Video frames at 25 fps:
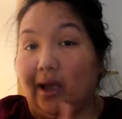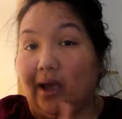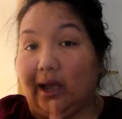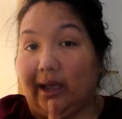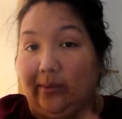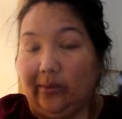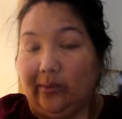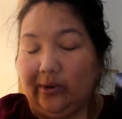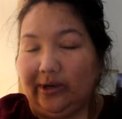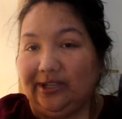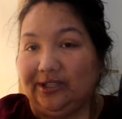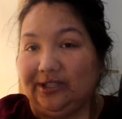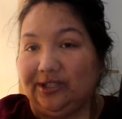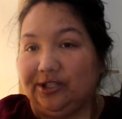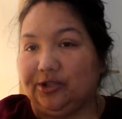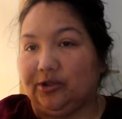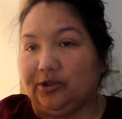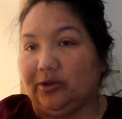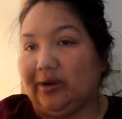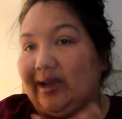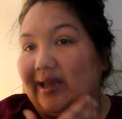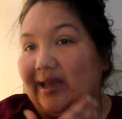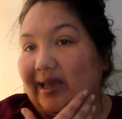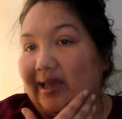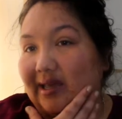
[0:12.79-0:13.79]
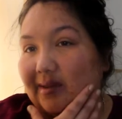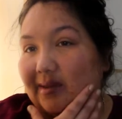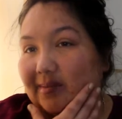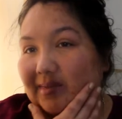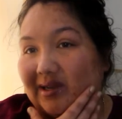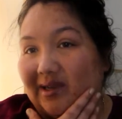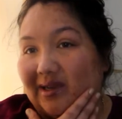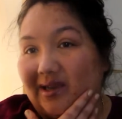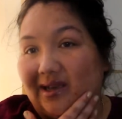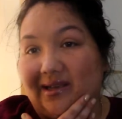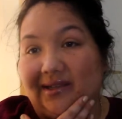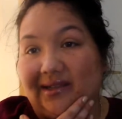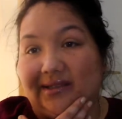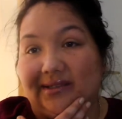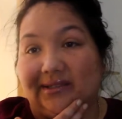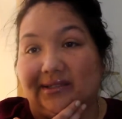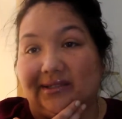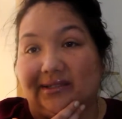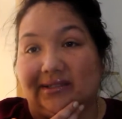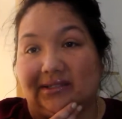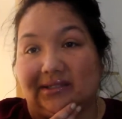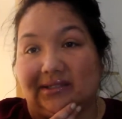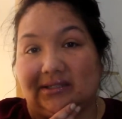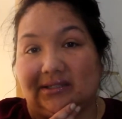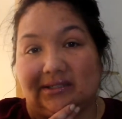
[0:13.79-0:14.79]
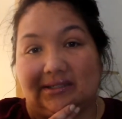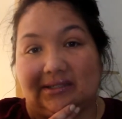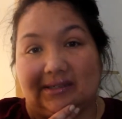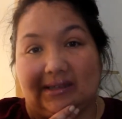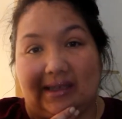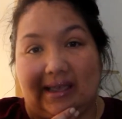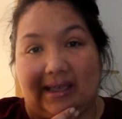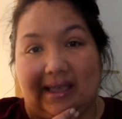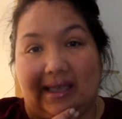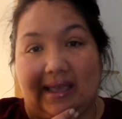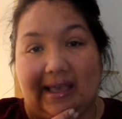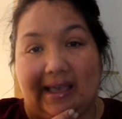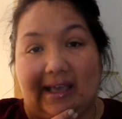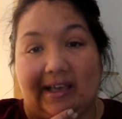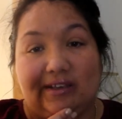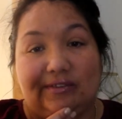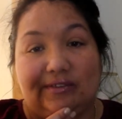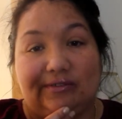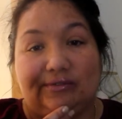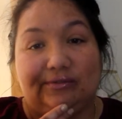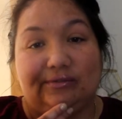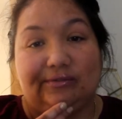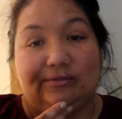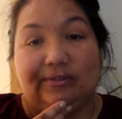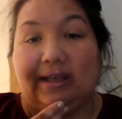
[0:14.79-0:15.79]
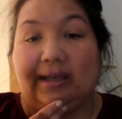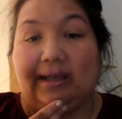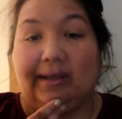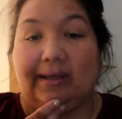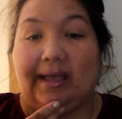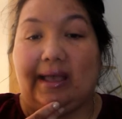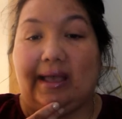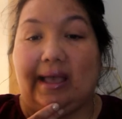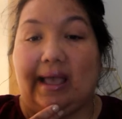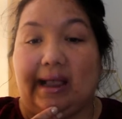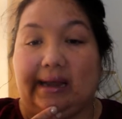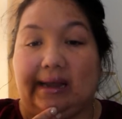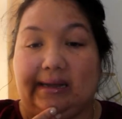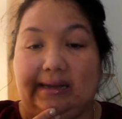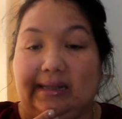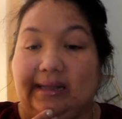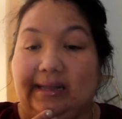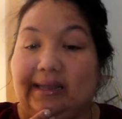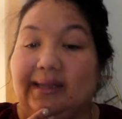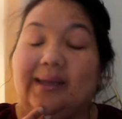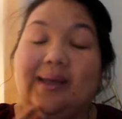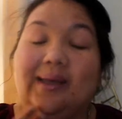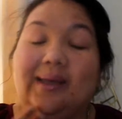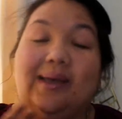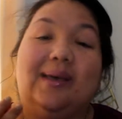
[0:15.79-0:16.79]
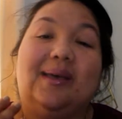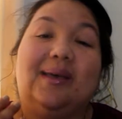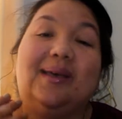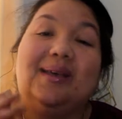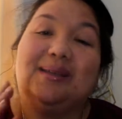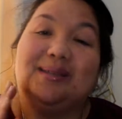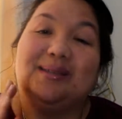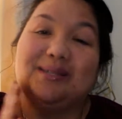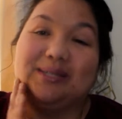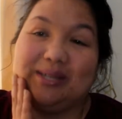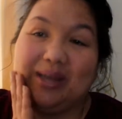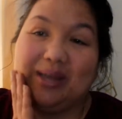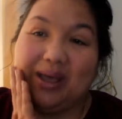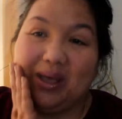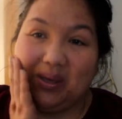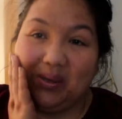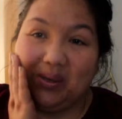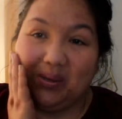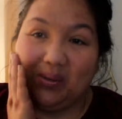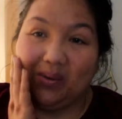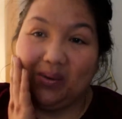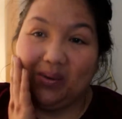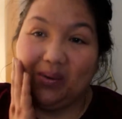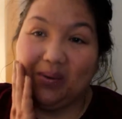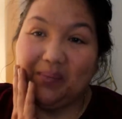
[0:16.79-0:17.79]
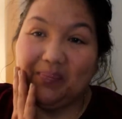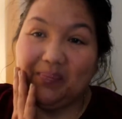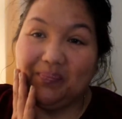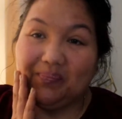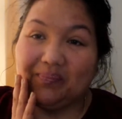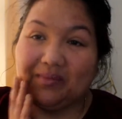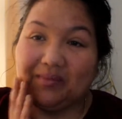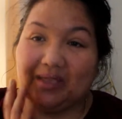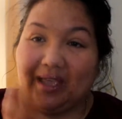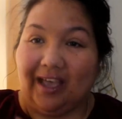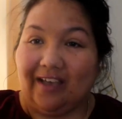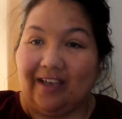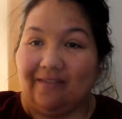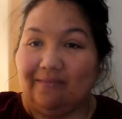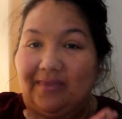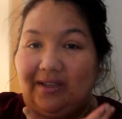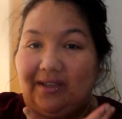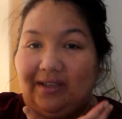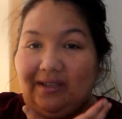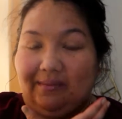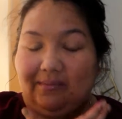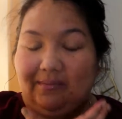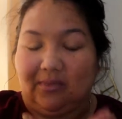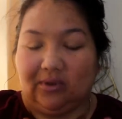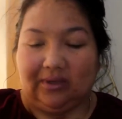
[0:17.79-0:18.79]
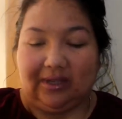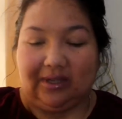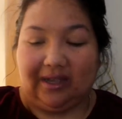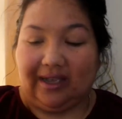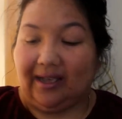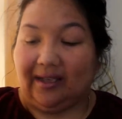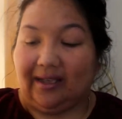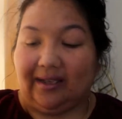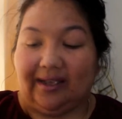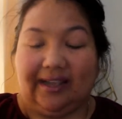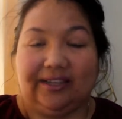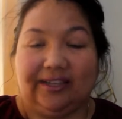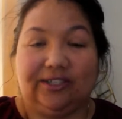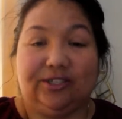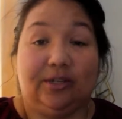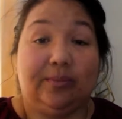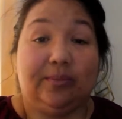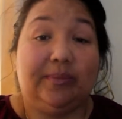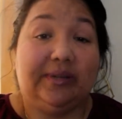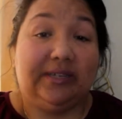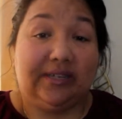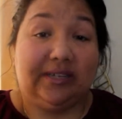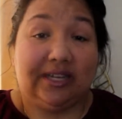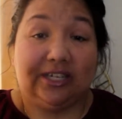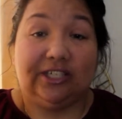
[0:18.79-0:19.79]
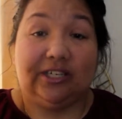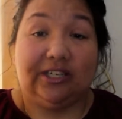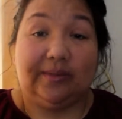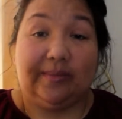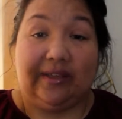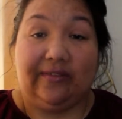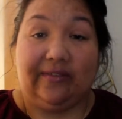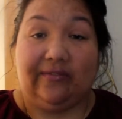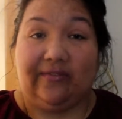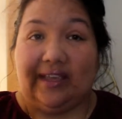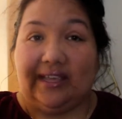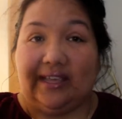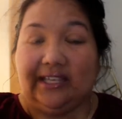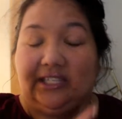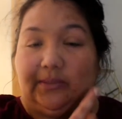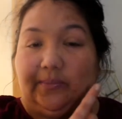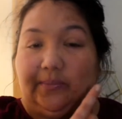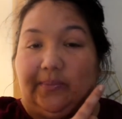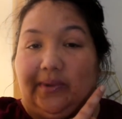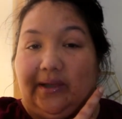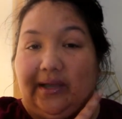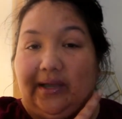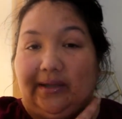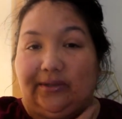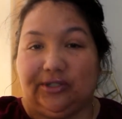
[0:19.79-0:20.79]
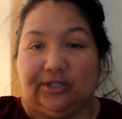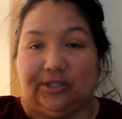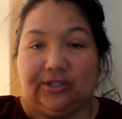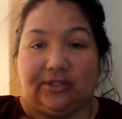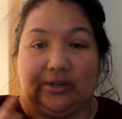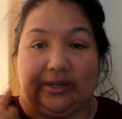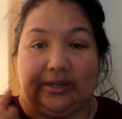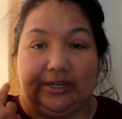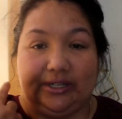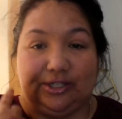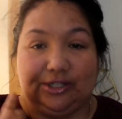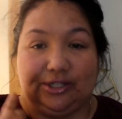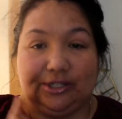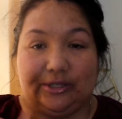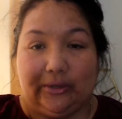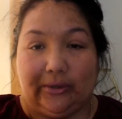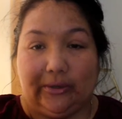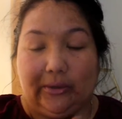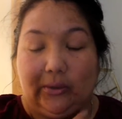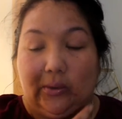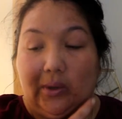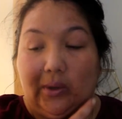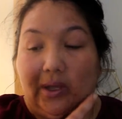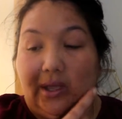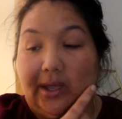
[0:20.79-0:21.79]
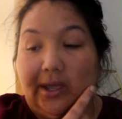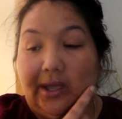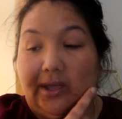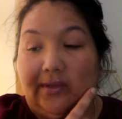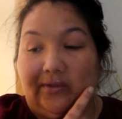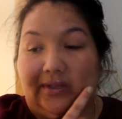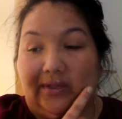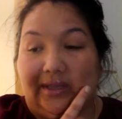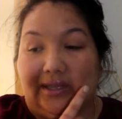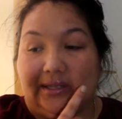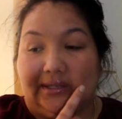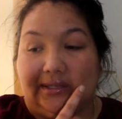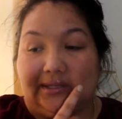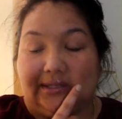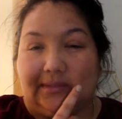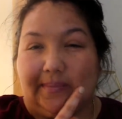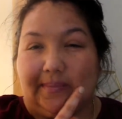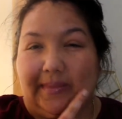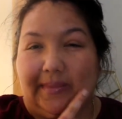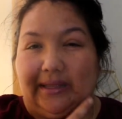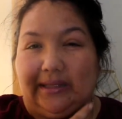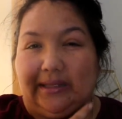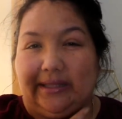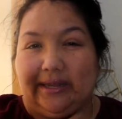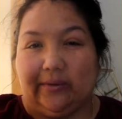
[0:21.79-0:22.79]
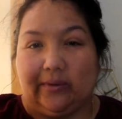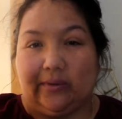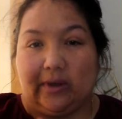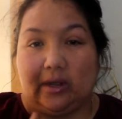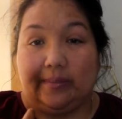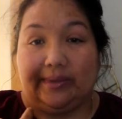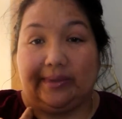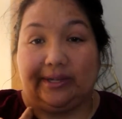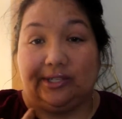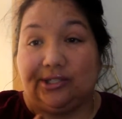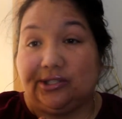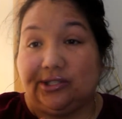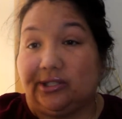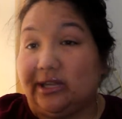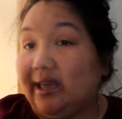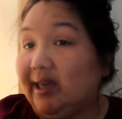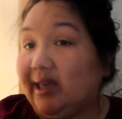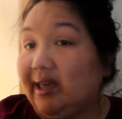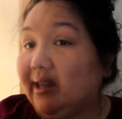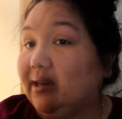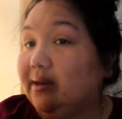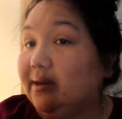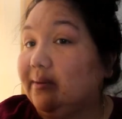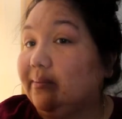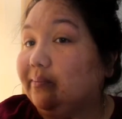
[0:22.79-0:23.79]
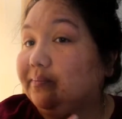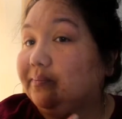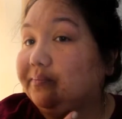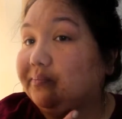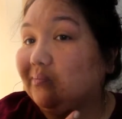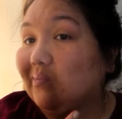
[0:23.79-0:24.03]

I wanted to try it because I have acne, so I shouldn't be touching my face, but I was just trying to show that it's mainly around my chin.